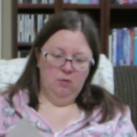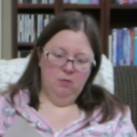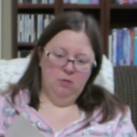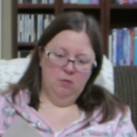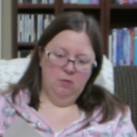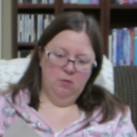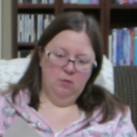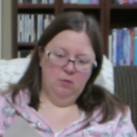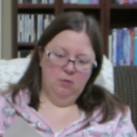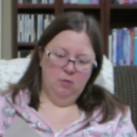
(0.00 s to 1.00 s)

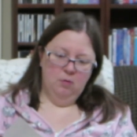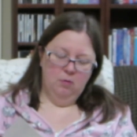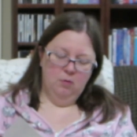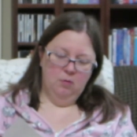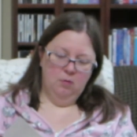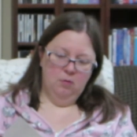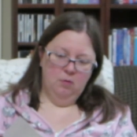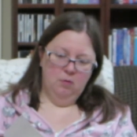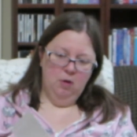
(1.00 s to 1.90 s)
No one is speaking in this clip.